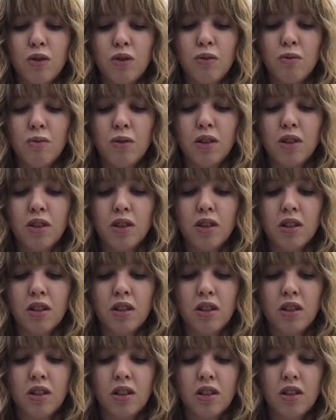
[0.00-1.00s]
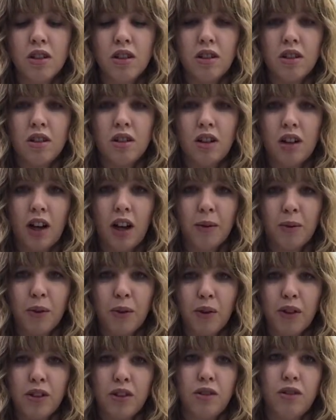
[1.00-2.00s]
room,
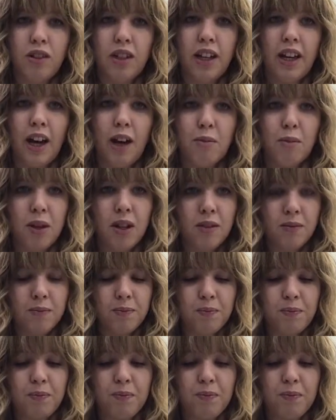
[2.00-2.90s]
I'm going to recap it.